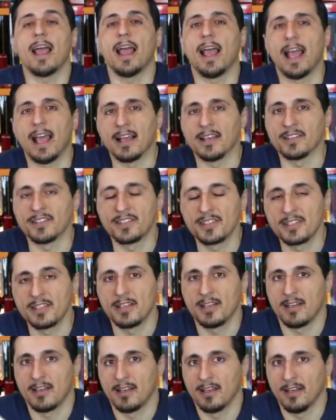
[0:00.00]
as
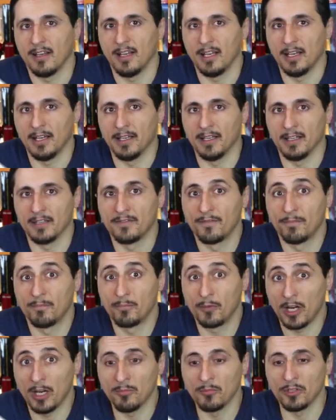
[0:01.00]
a
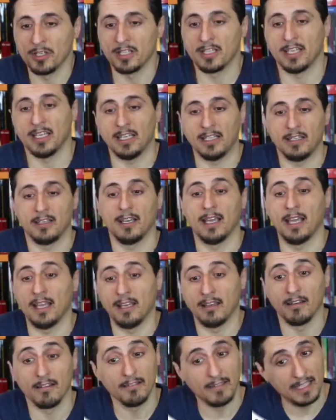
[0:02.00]
primary key.
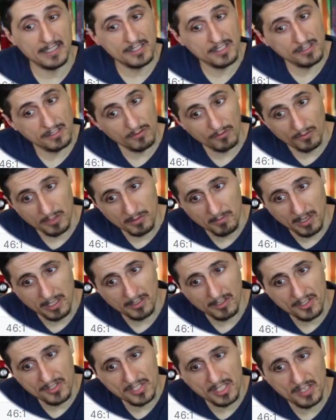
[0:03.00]
And let's
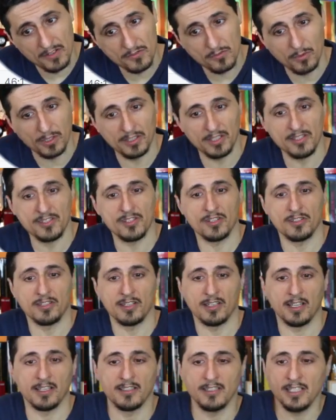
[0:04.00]
remind ourselves what insert
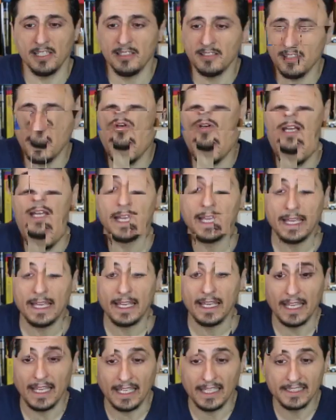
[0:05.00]
and ID does. It
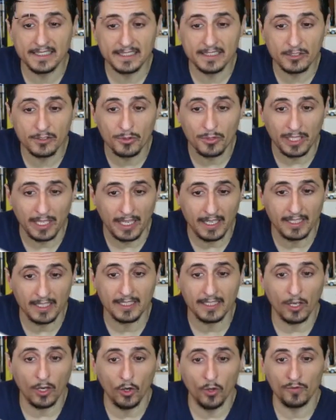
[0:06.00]
is
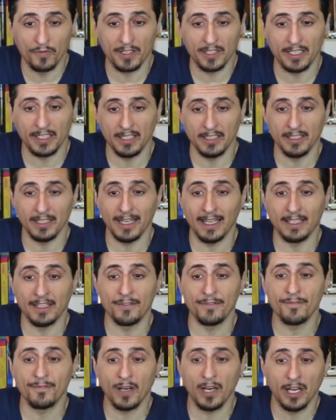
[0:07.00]
created over here and
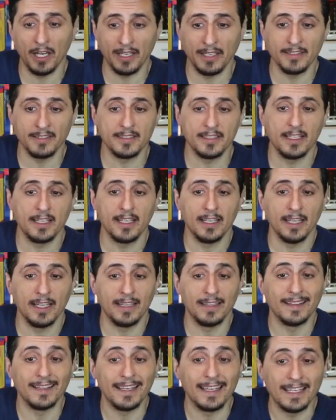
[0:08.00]
defined
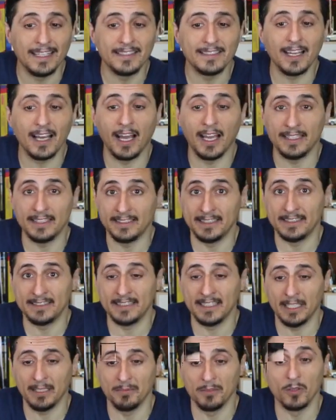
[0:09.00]
in the int ID
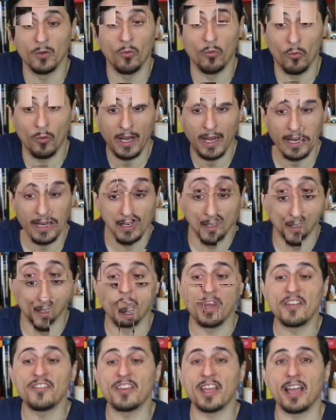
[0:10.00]
table,
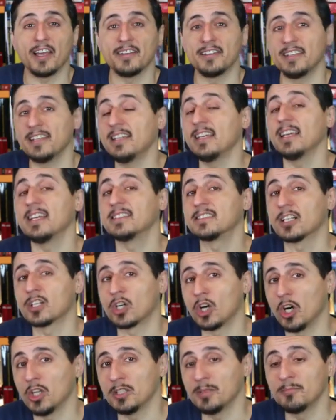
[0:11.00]
where the ID is a
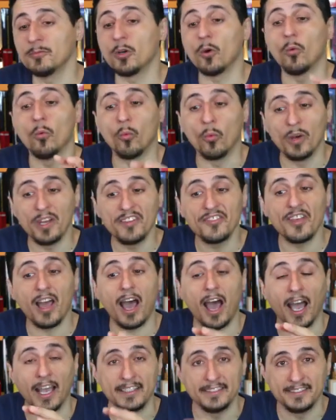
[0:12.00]
column with
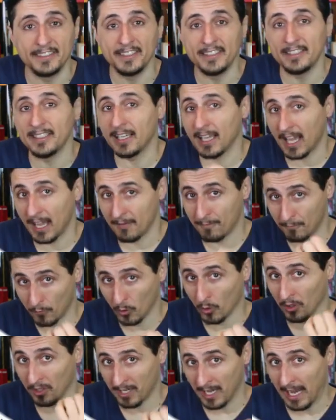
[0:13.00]
ID
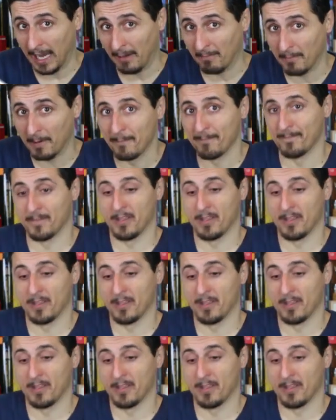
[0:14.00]
for name,